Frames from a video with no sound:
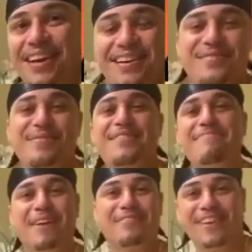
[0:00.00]
here is one
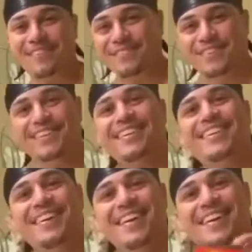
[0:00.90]
of my favorites.
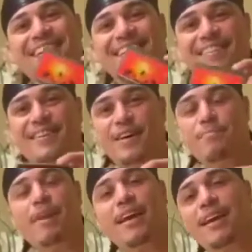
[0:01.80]
It's
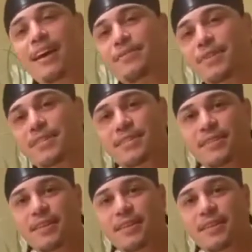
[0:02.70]
called Black Irish.